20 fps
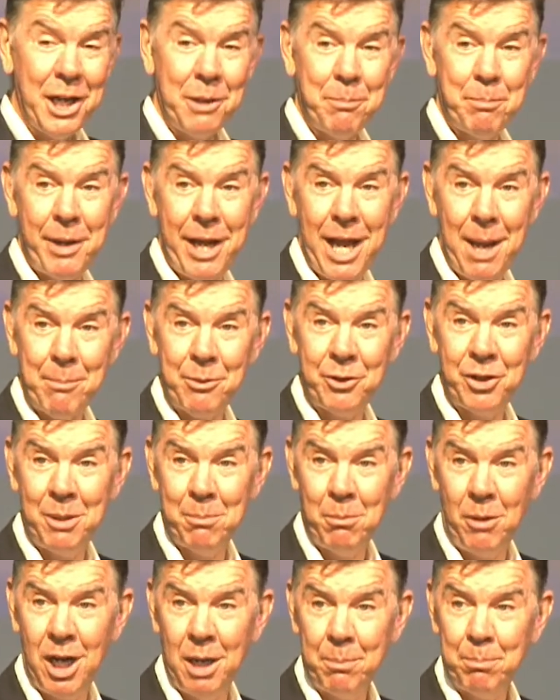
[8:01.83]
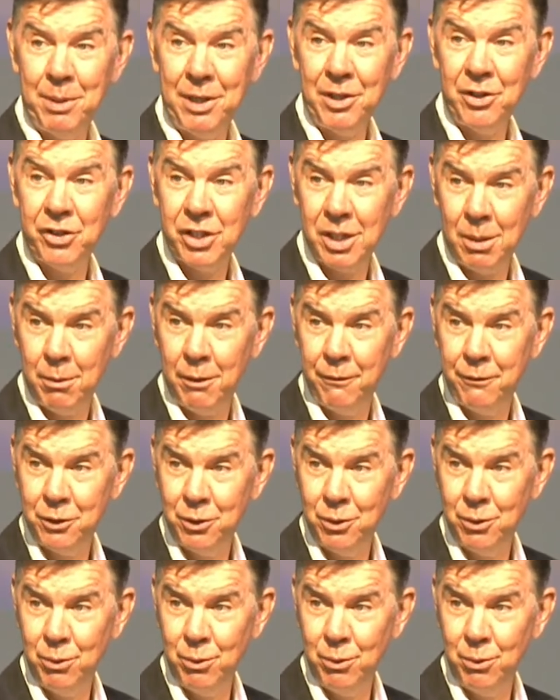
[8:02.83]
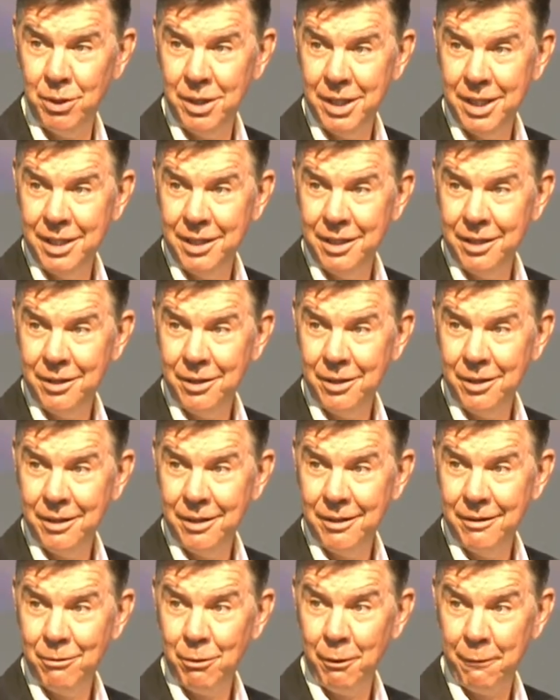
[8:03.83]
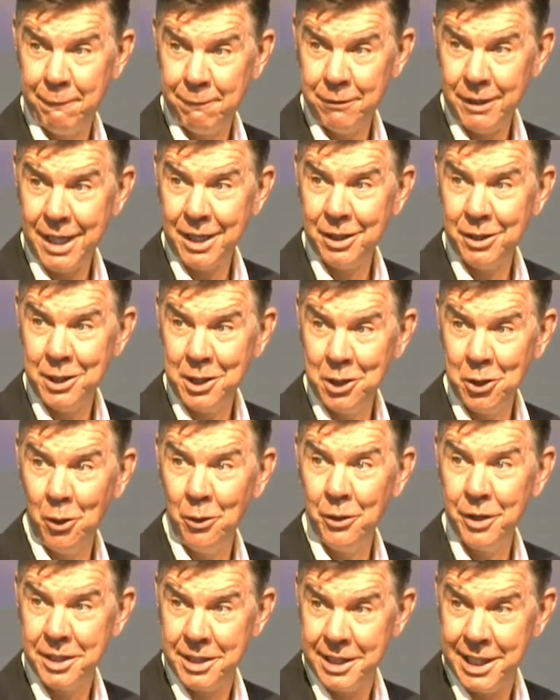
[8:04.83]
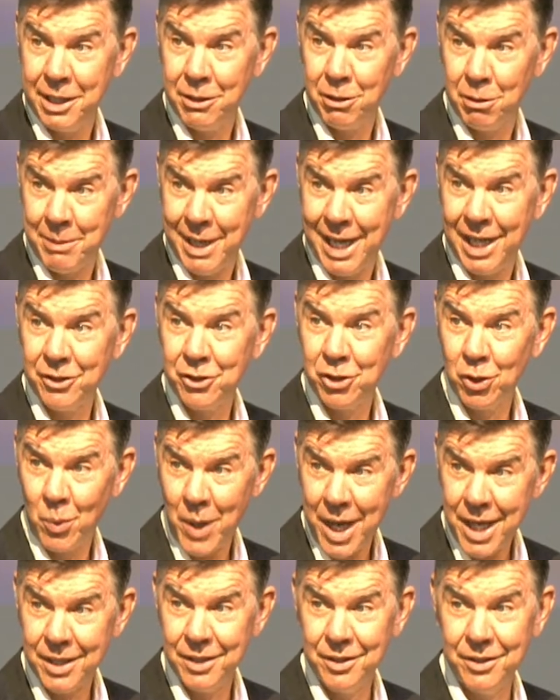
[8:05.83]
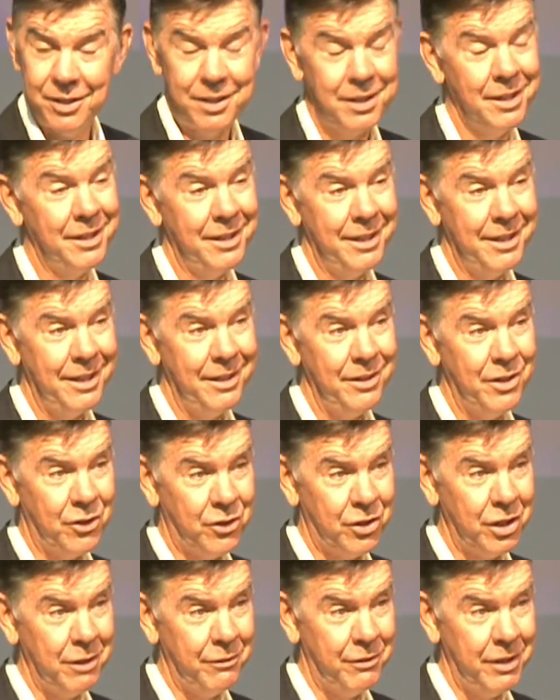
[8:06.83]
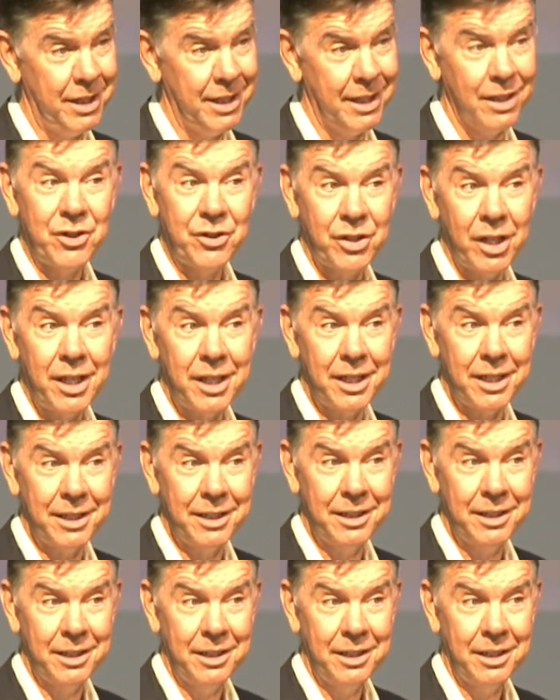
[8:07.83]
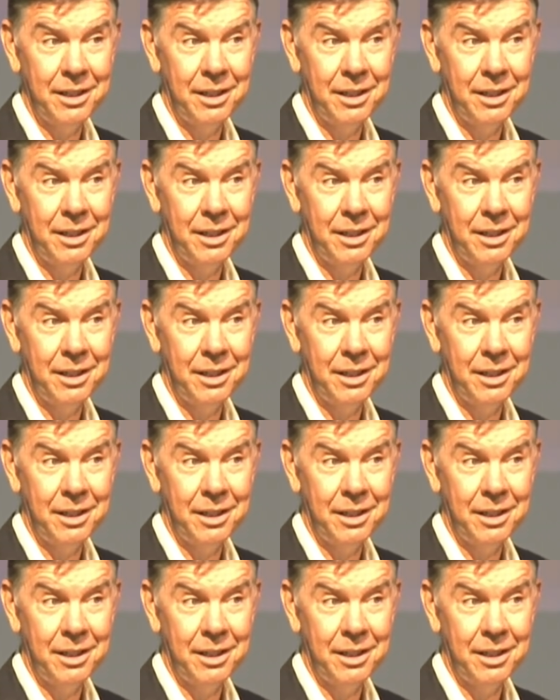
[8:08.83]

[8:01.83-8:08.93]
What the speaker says: And perhaps there might be some of you reflecting on the year about to end this evening and saying,